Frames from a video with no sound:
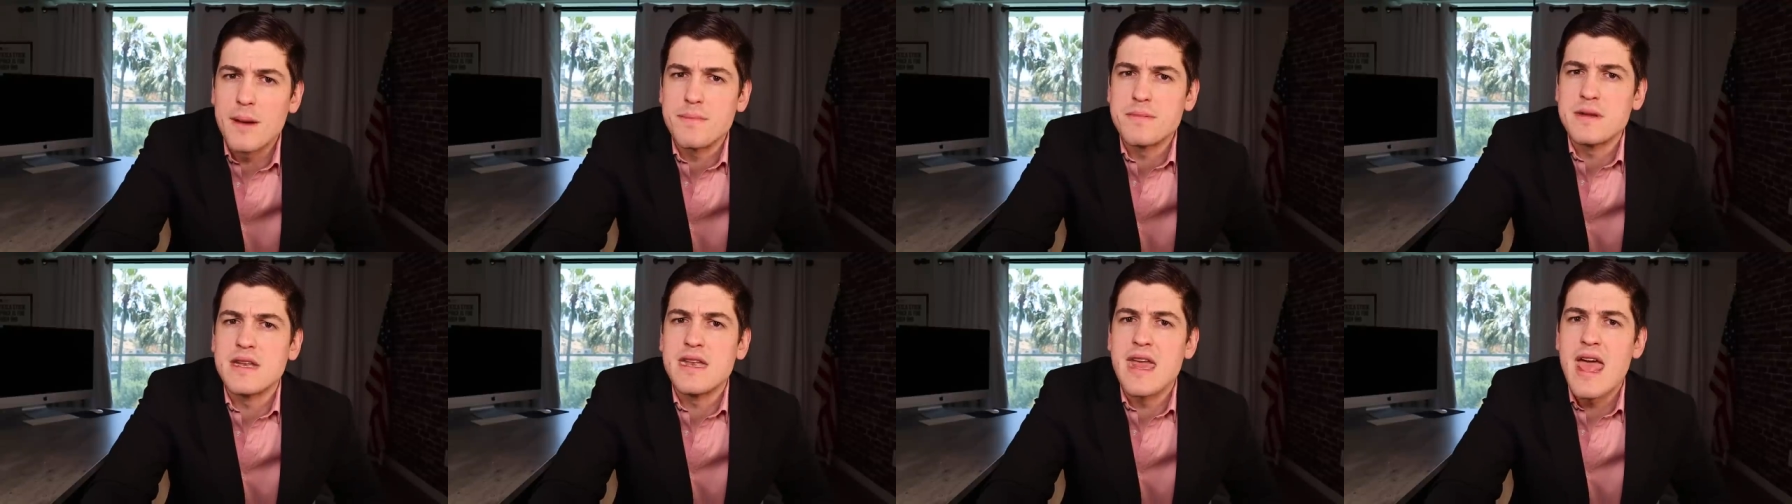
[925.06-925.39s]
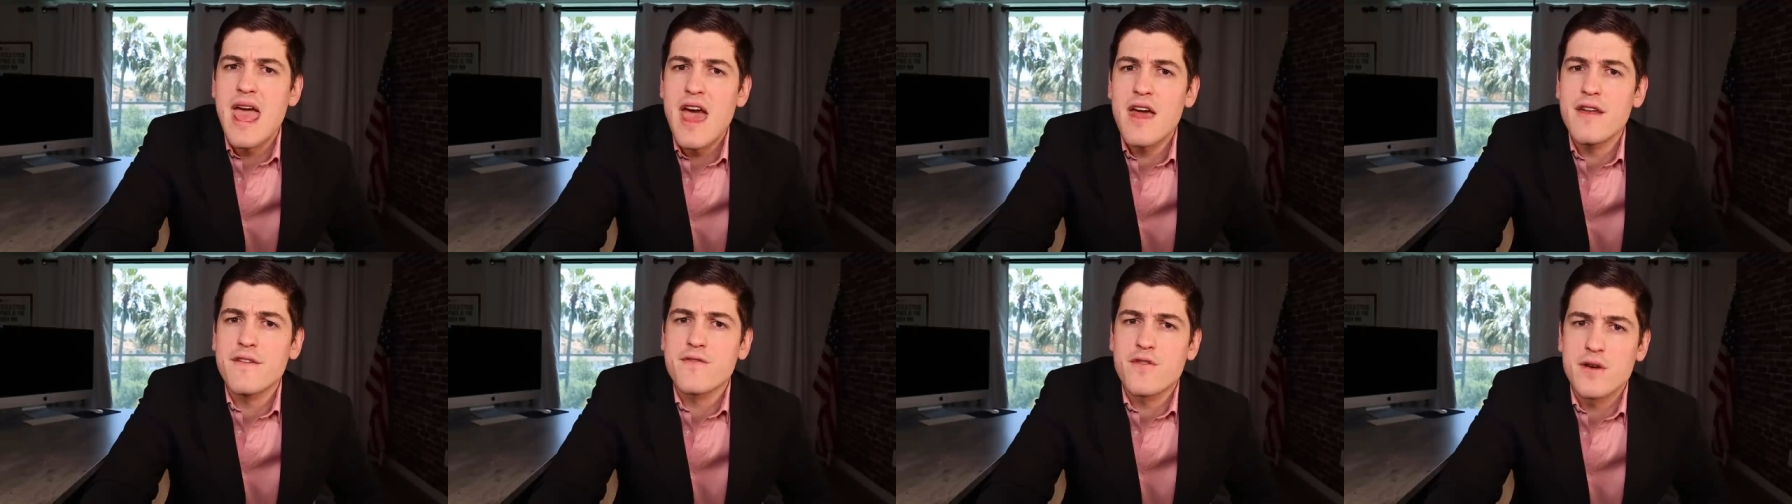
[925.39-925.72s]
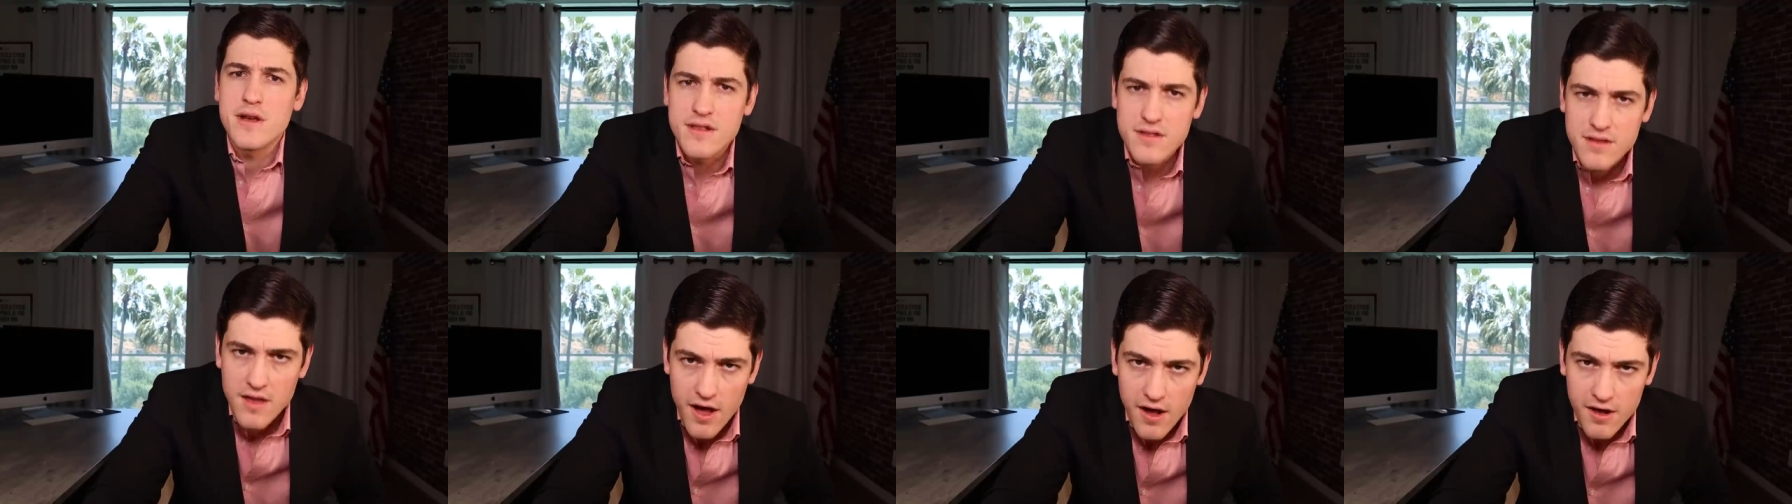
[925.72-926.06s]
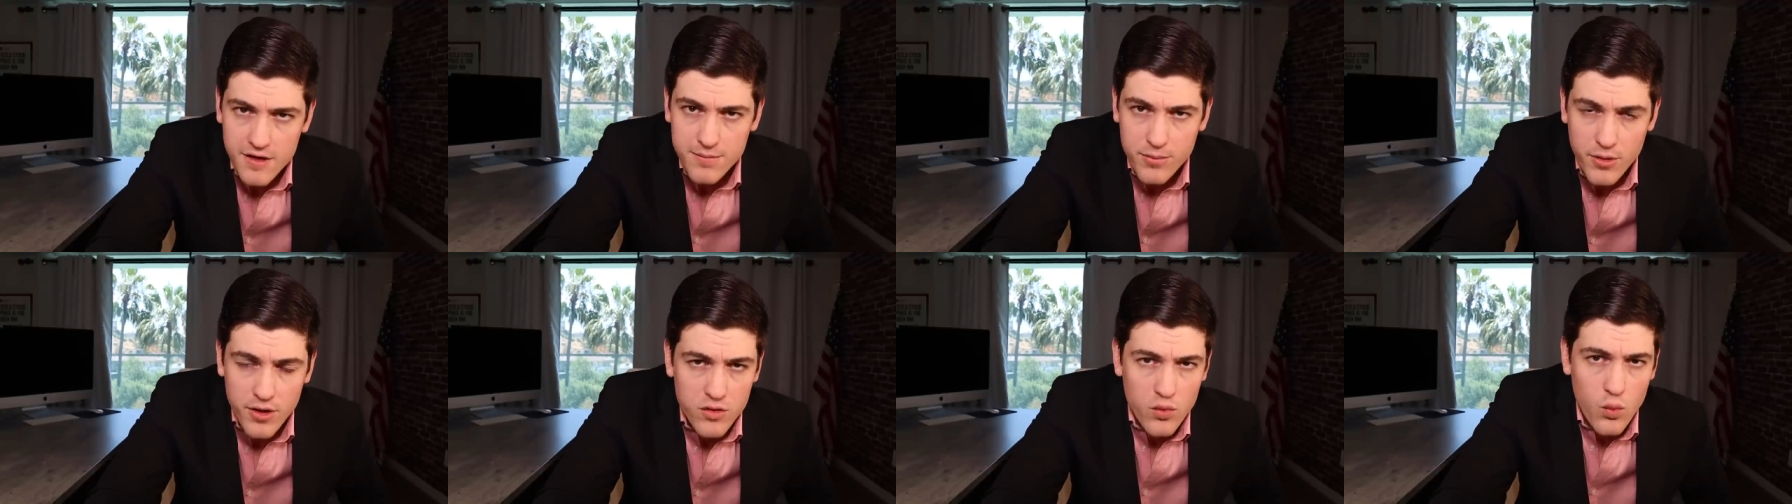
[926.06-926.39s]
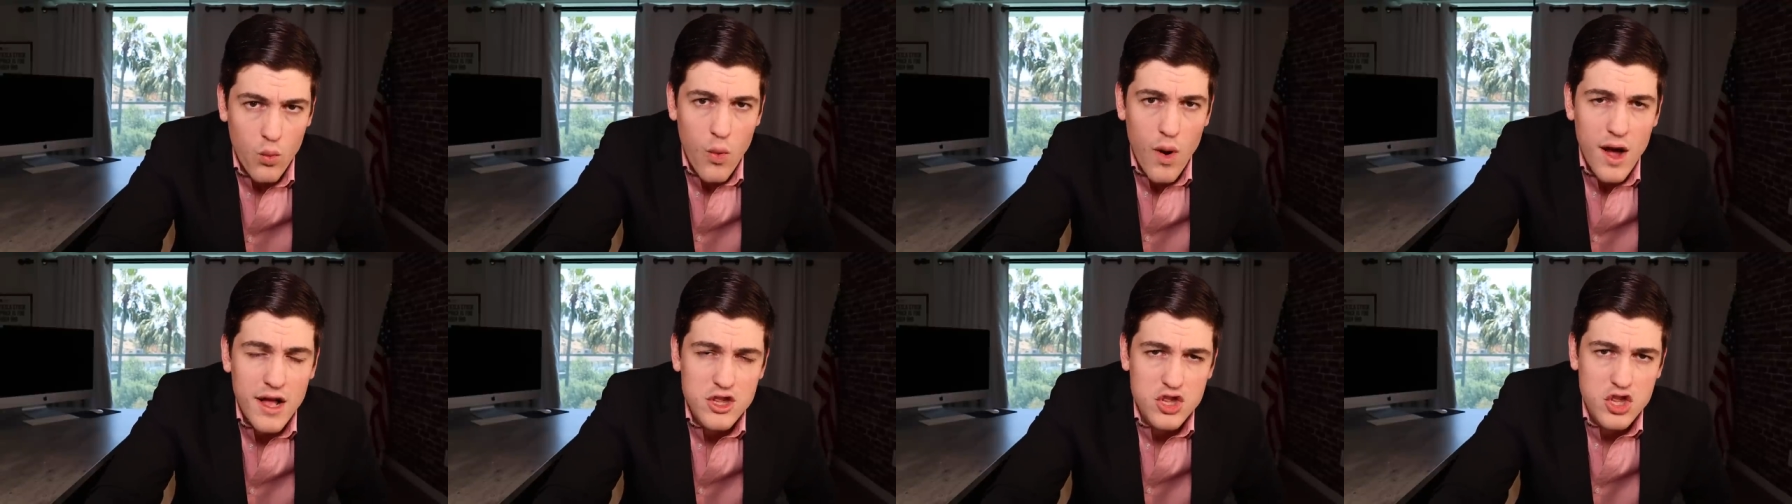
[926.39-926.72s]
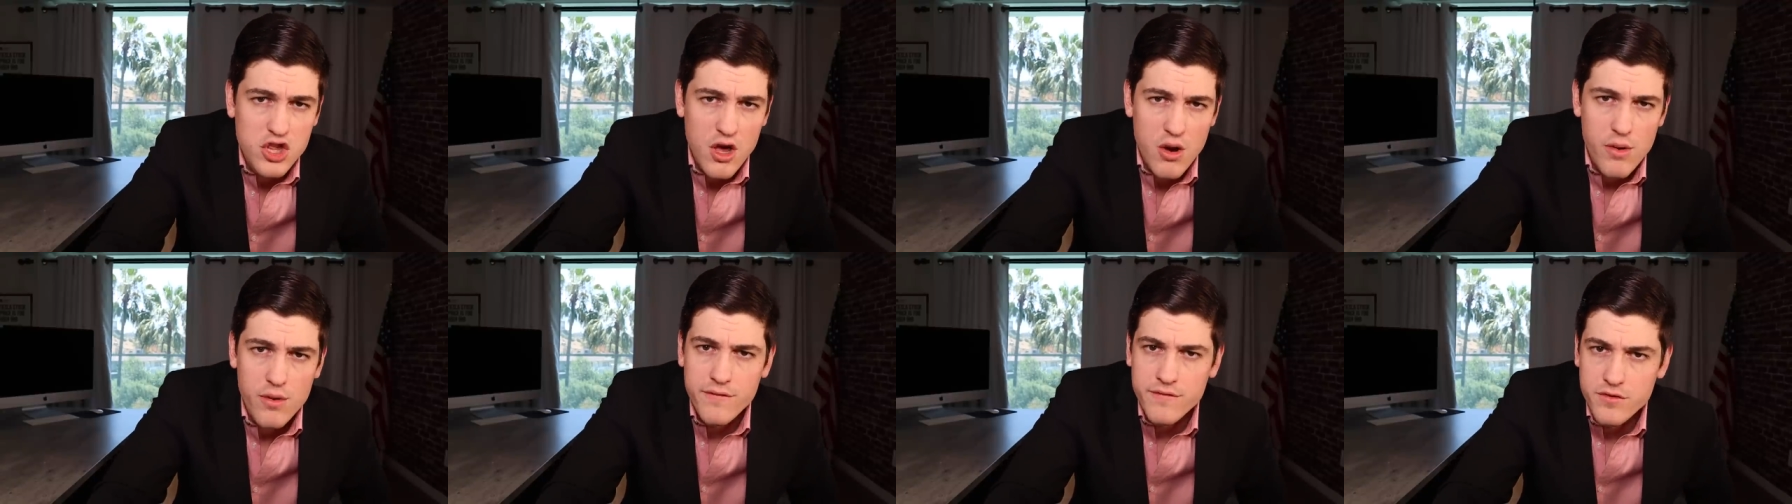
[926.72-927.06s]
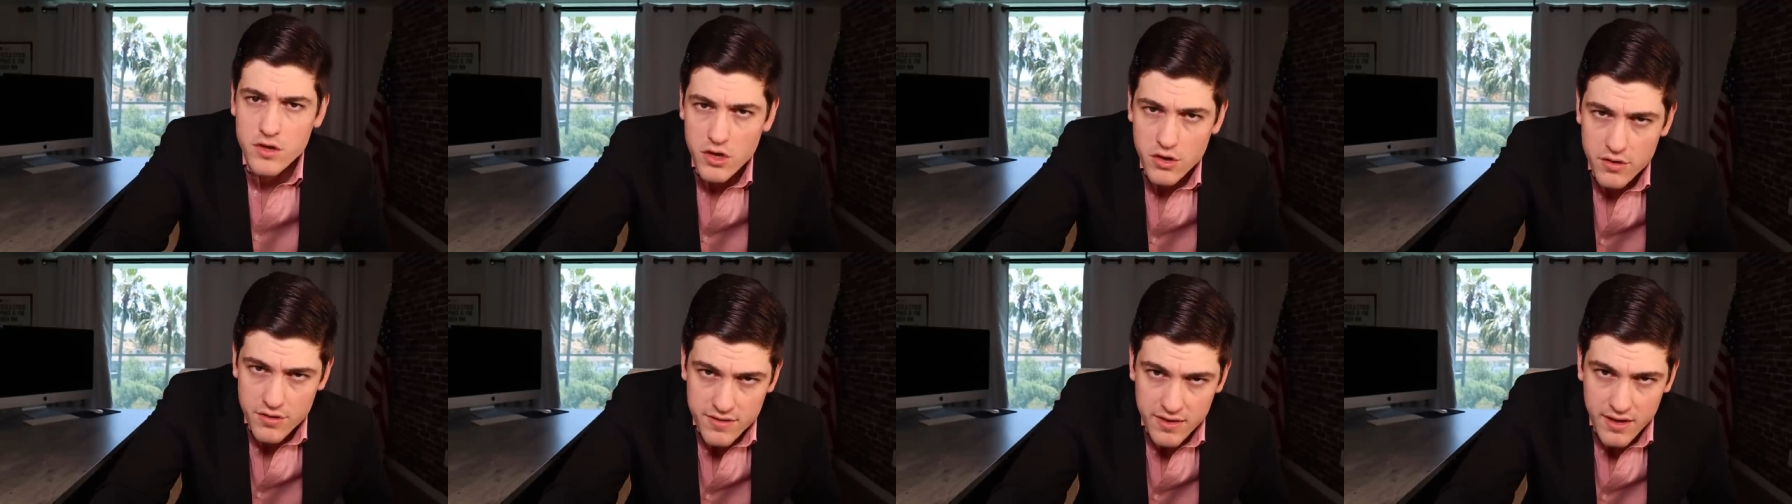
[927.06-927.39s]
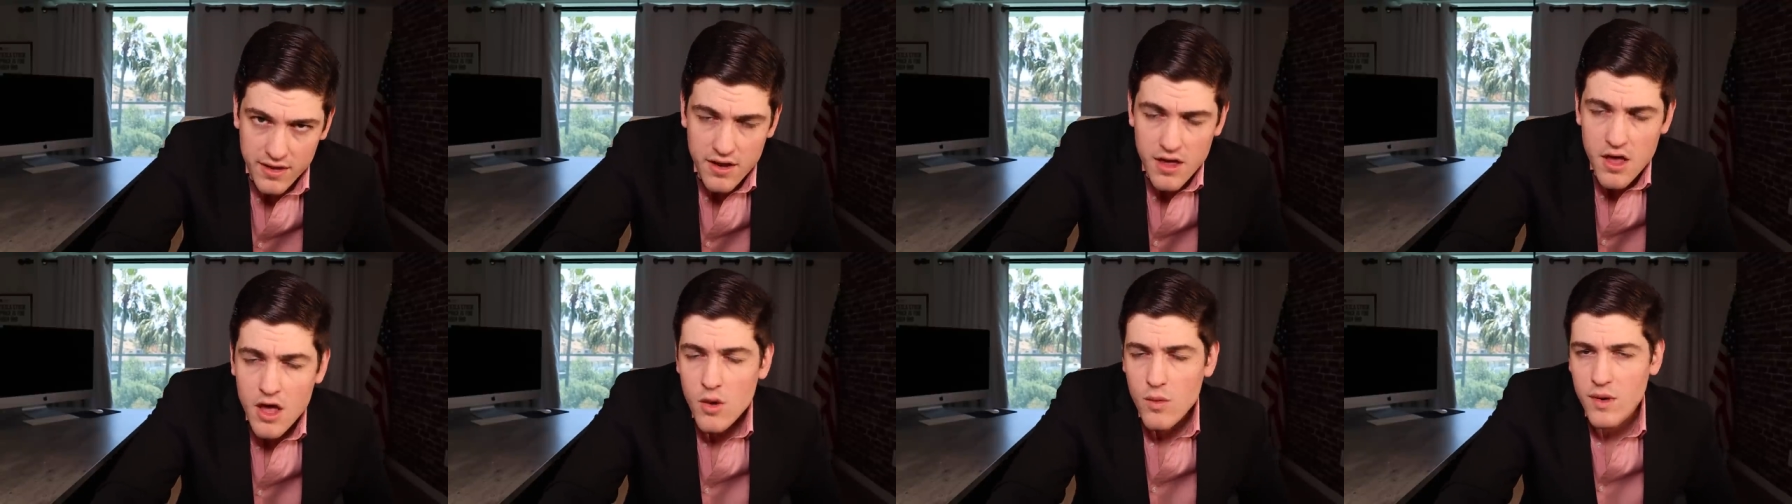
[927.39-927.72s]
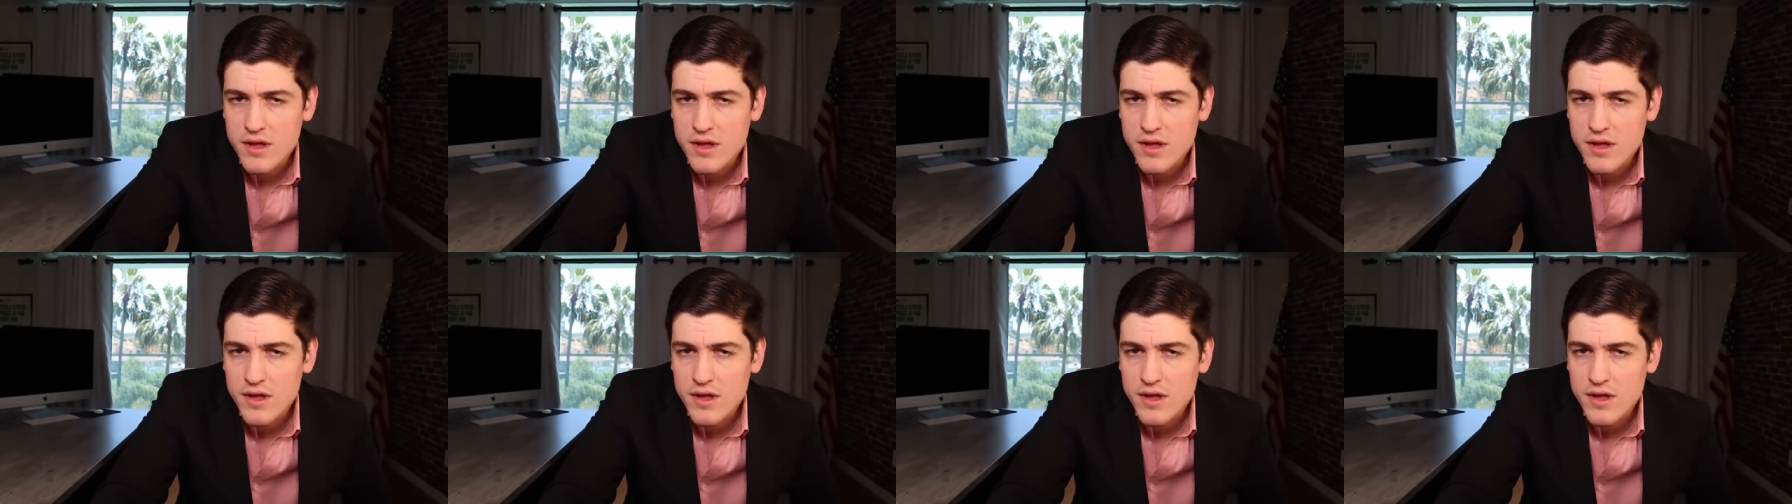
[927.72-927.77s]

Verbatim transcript: up to ten free stocks plus one share of Lucid